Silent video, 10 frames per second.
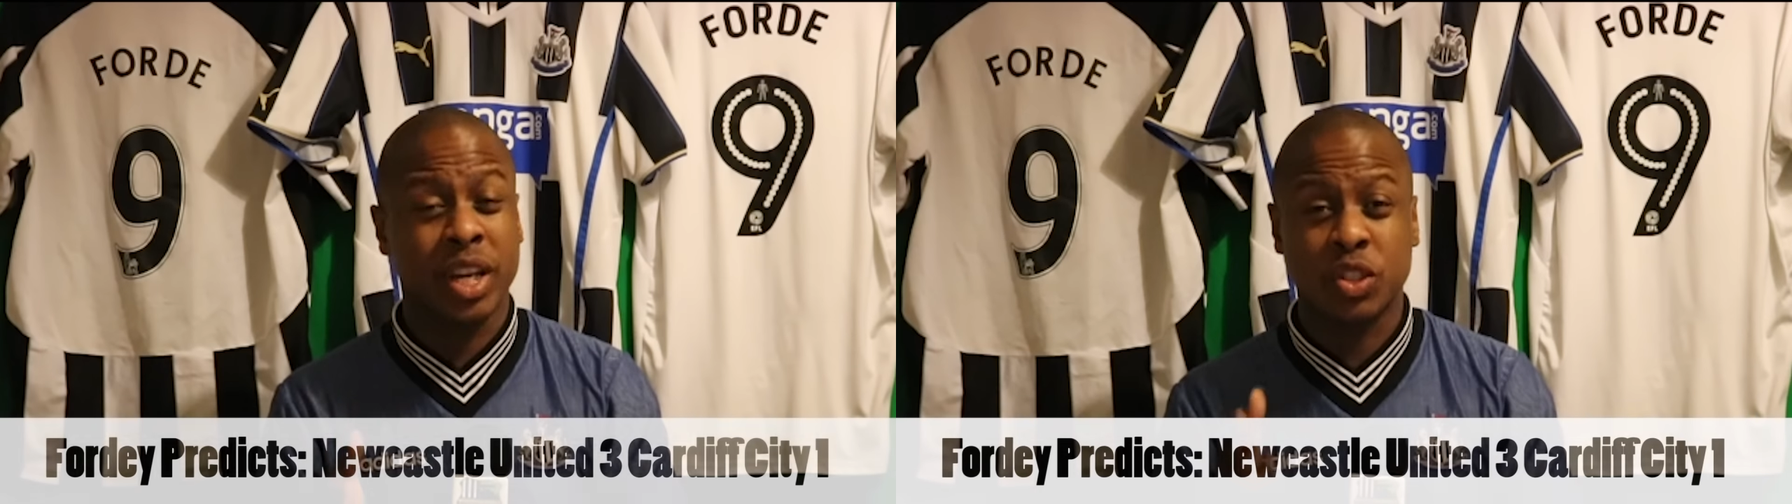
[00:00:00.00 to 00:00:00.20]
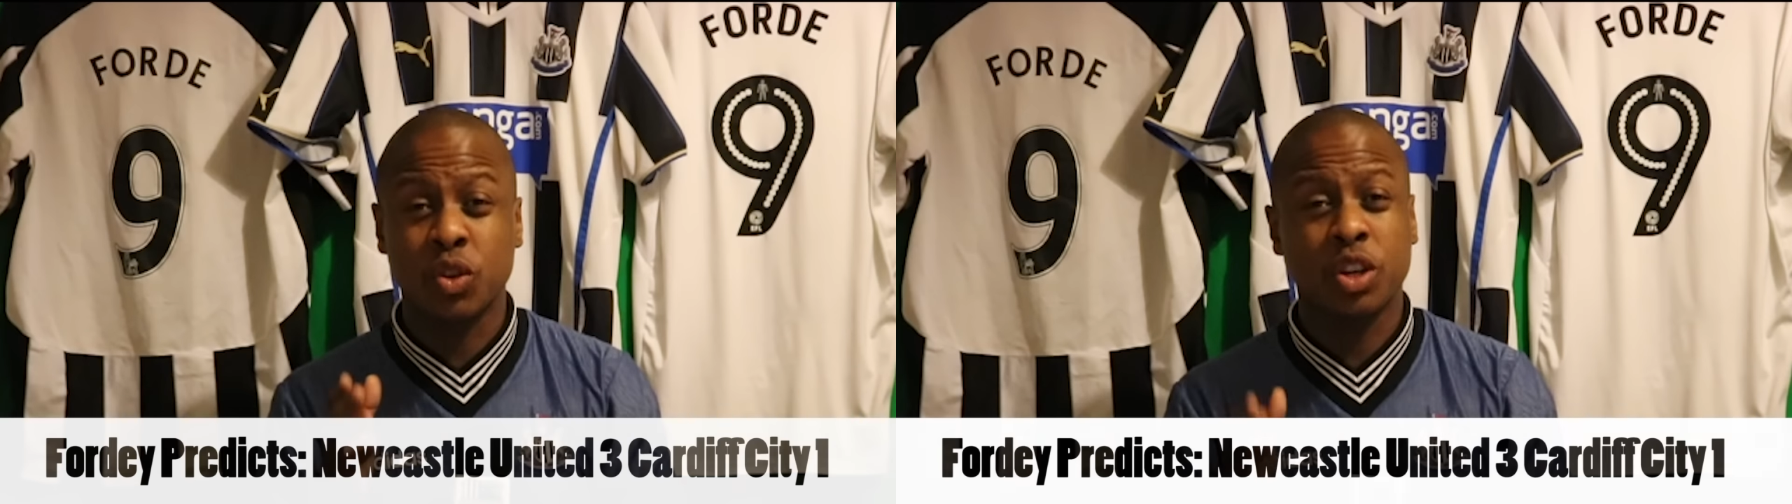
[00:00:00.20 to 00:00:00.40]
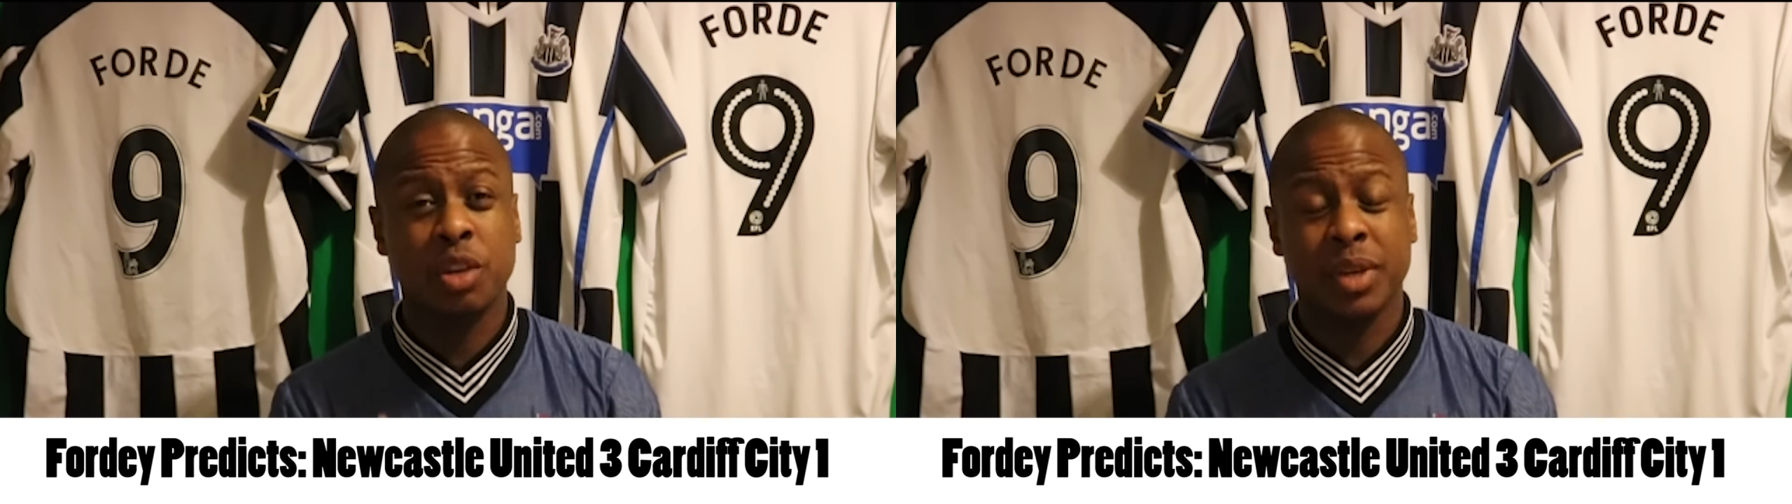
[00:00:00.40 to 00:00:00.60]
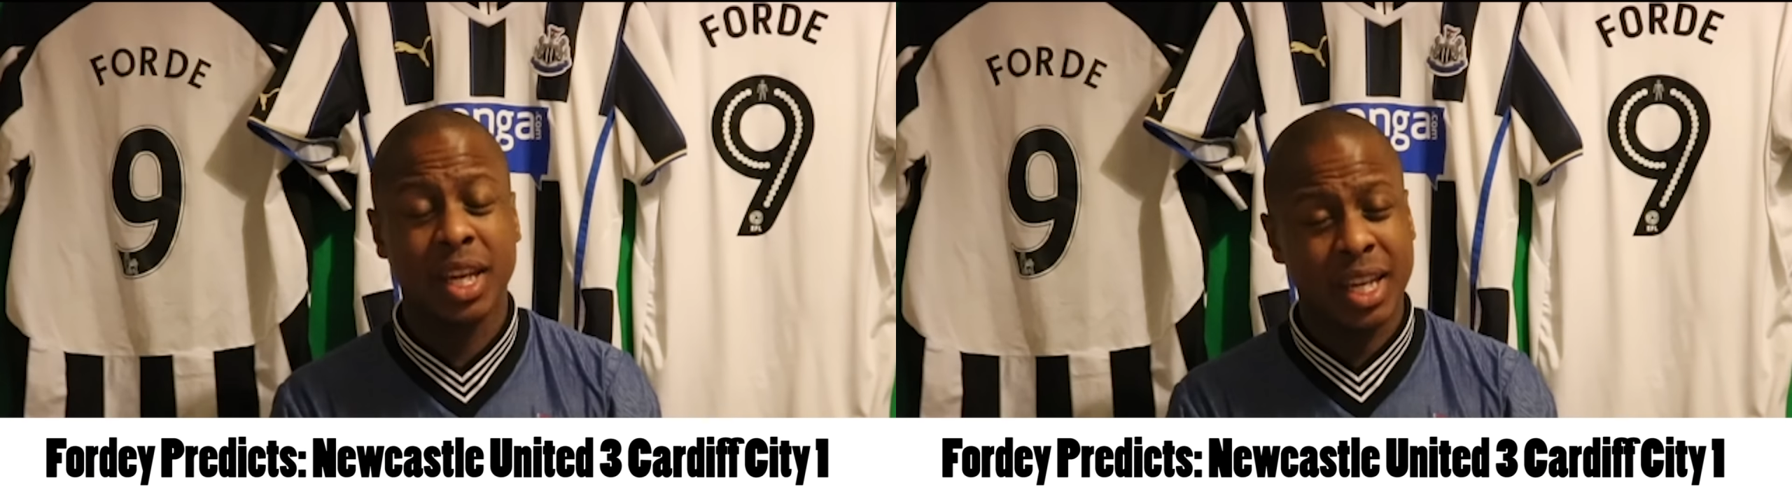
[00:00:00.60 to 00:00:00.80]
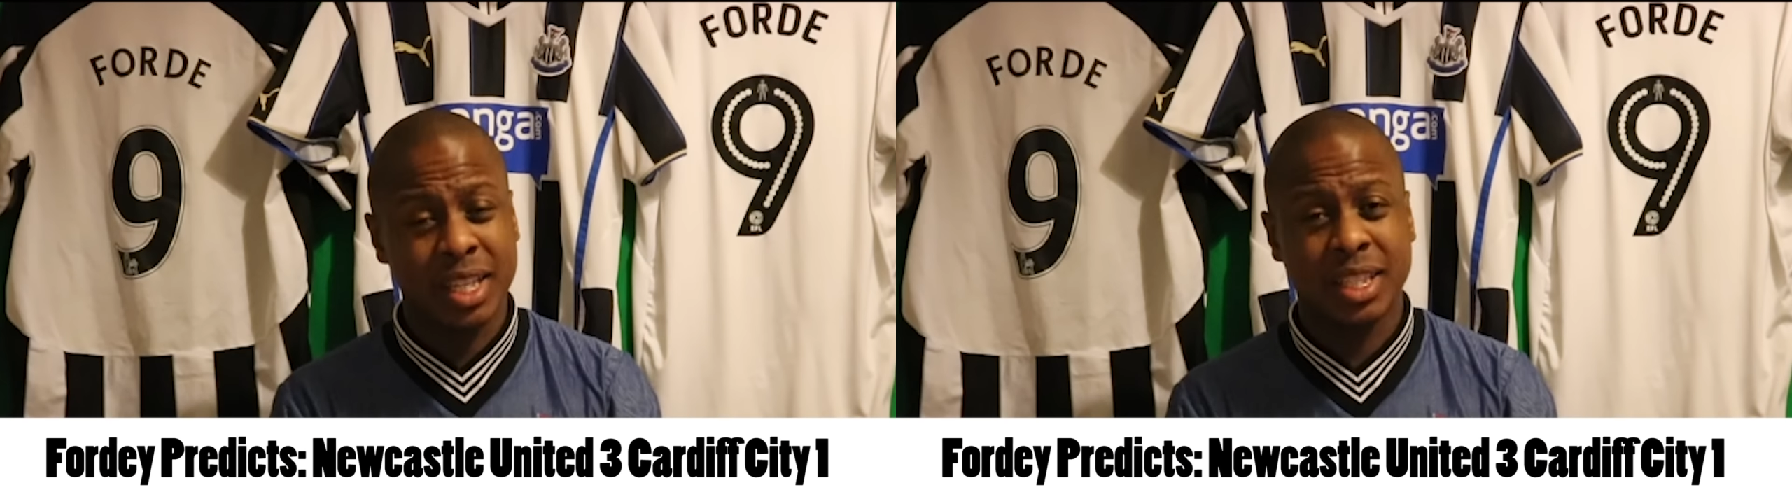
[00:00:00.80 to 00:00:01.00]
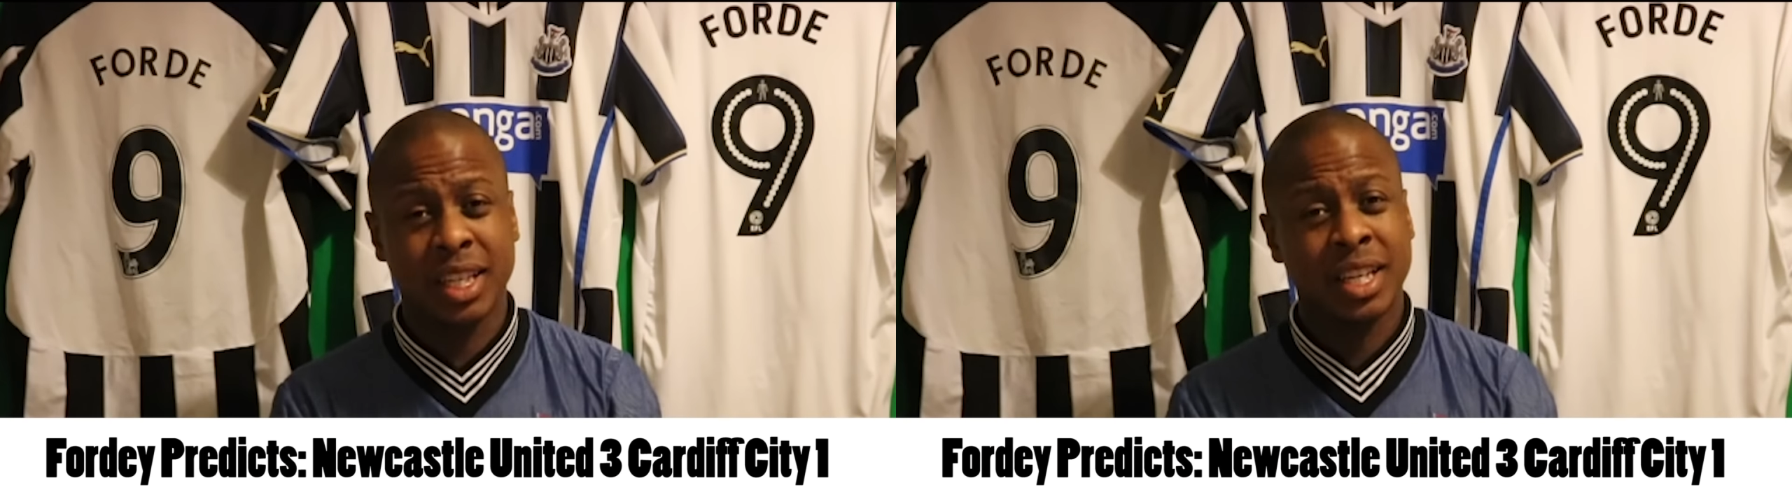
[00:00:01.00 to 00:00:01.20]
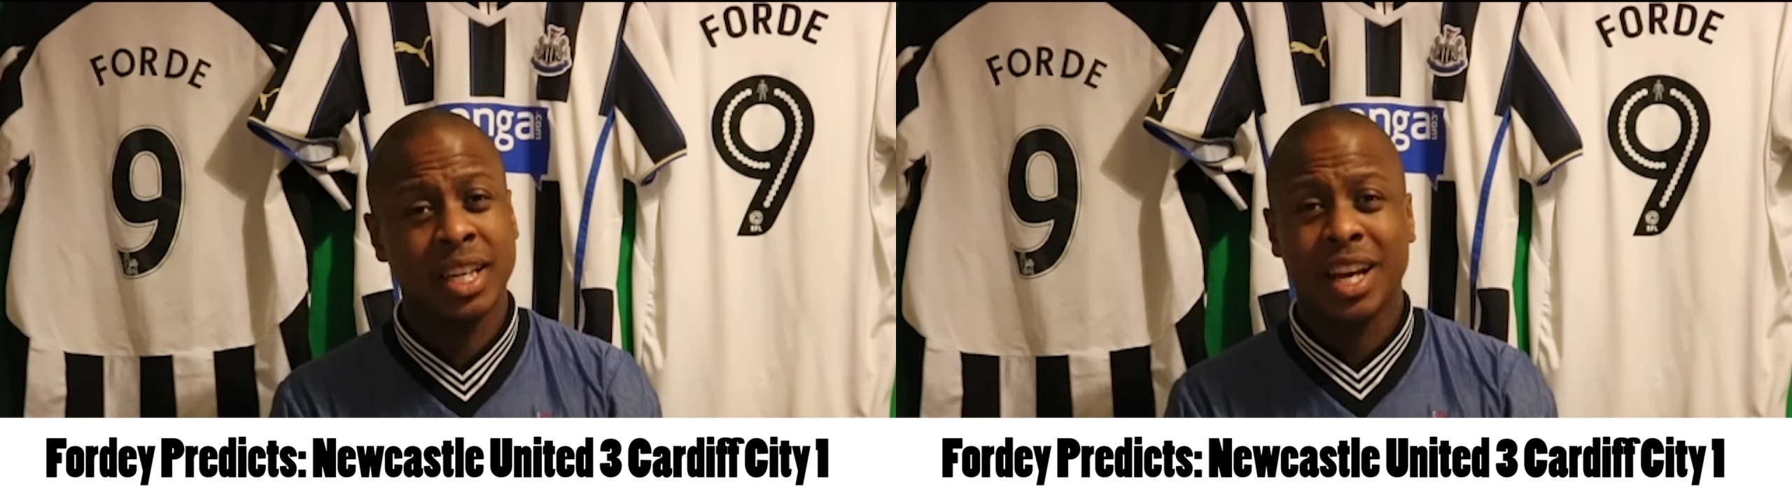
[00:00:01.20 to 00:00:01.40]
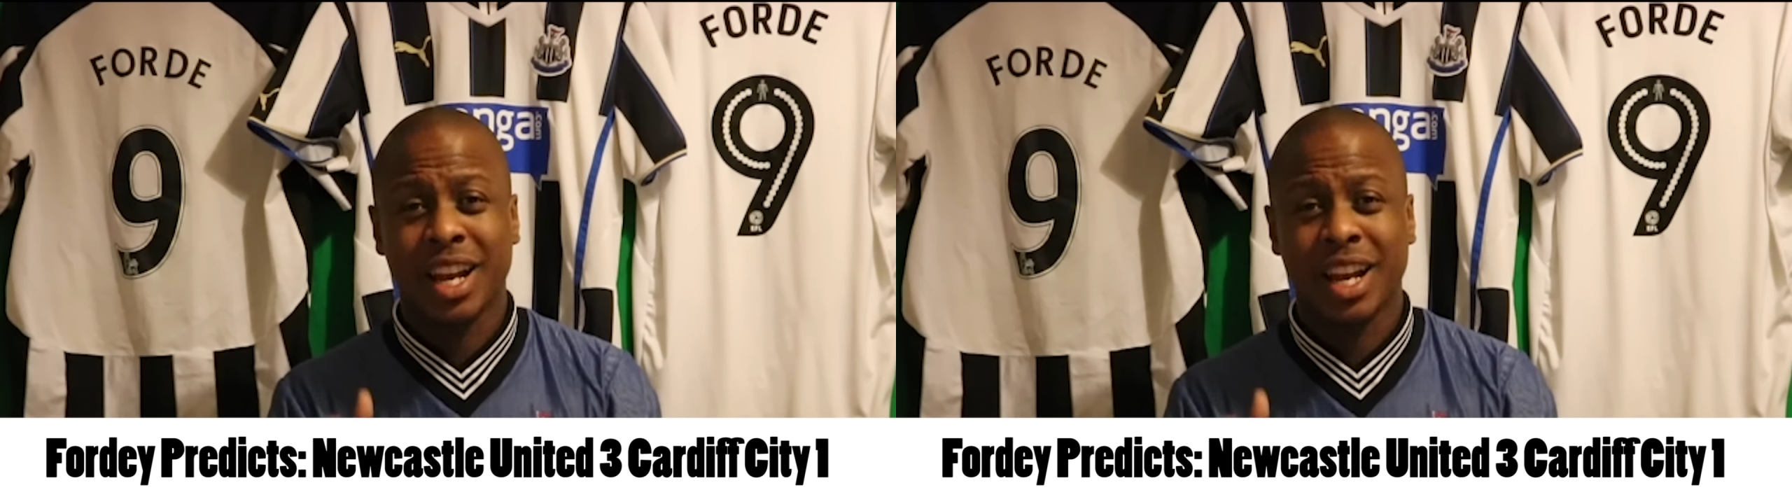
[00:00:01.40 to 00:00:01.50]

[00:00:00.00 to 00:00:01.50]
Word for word: It's not going to be easy,